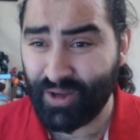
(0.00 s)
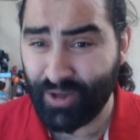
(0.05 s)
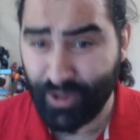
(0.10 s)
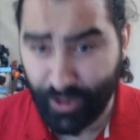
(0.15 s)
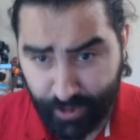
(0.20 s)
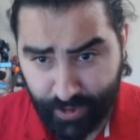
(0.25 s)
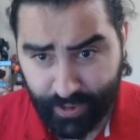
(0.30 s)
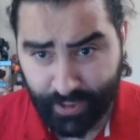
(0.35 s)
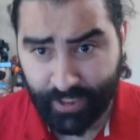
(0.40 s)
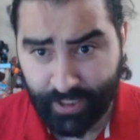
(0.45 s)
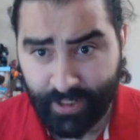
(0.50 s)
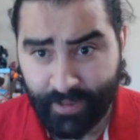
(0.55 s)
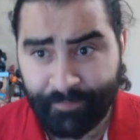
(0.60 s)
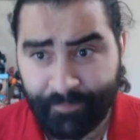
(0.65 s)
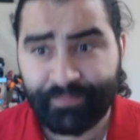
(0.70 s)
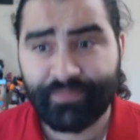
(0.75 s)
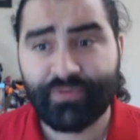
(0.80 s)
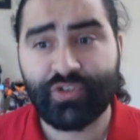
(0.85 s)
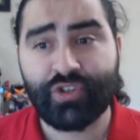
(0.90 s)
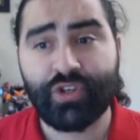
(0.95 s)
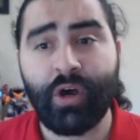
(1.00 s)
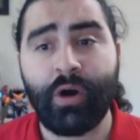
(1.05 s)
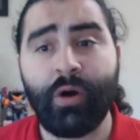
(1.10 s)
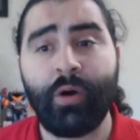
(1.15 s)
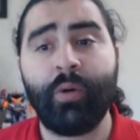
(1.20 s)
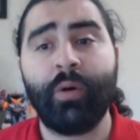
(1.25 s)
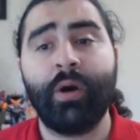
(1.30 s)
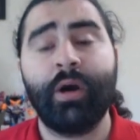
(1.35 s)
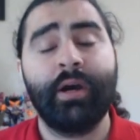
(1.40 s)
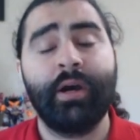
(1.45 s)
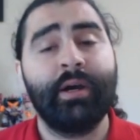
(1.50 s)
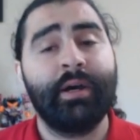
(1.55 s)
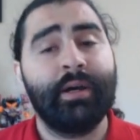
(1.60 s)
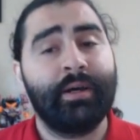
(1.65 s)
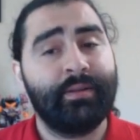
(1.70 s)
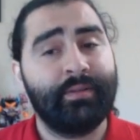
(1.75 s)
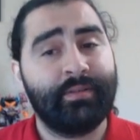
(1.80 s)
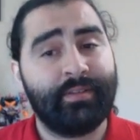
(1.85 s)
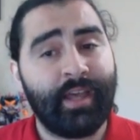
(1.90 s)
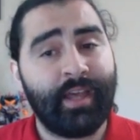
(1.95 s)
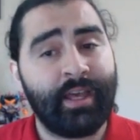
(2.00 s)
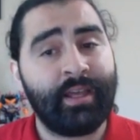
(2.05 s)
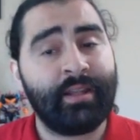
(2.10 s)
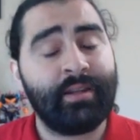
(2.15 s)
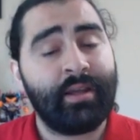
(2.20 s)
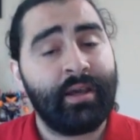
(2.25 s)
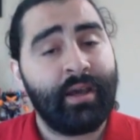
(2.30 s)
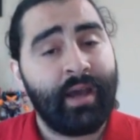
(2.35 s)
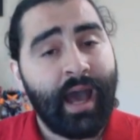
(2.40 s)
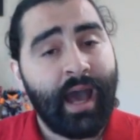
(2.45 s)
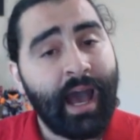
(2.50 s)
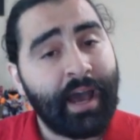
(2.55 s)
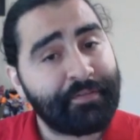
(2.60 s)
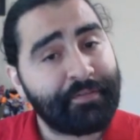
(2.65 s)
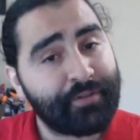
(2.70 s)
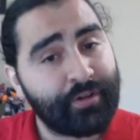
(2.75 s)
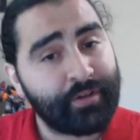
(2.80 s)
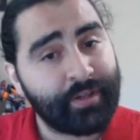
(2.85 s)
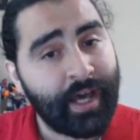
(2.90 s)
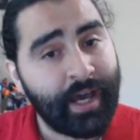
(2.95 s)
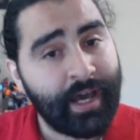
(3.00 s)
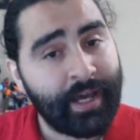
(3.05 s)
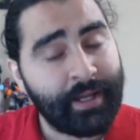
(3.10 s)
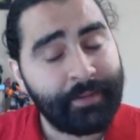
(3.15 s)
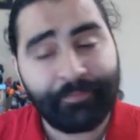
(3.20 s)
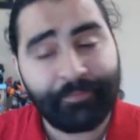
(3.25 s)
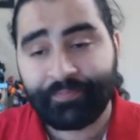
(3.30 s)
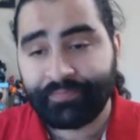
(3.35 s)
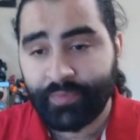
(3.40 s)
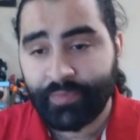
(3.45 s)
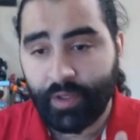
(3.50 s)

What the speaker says: good. So then after that,